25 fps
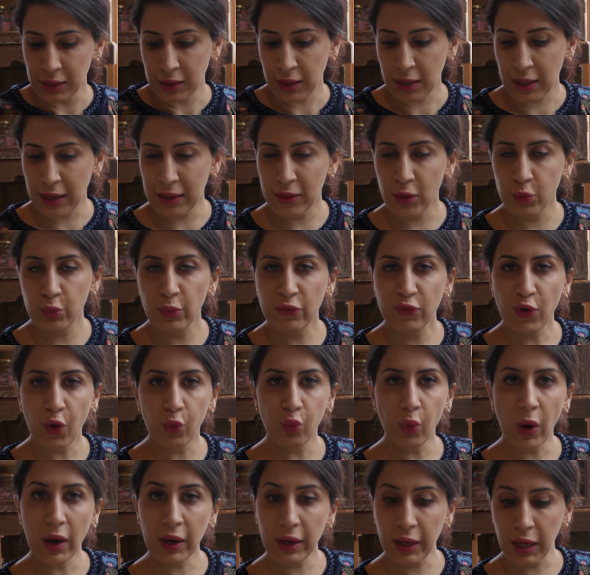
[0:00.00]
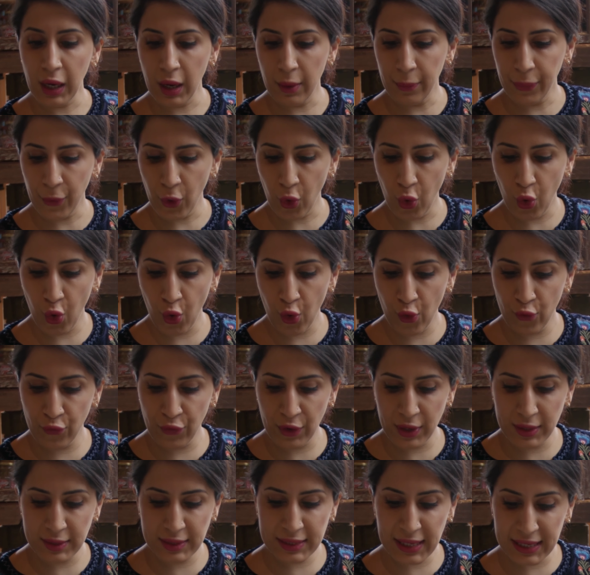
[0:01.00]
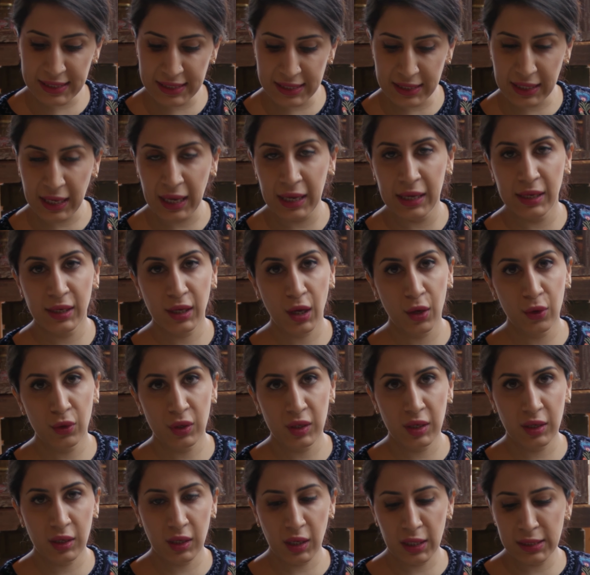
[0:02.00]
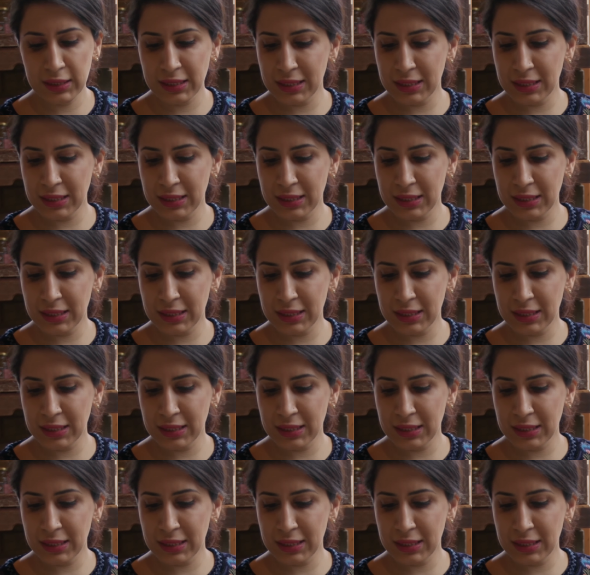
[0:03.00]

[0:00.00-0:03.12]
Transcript: And then we've got 1 cup of desiccated coconut, guys.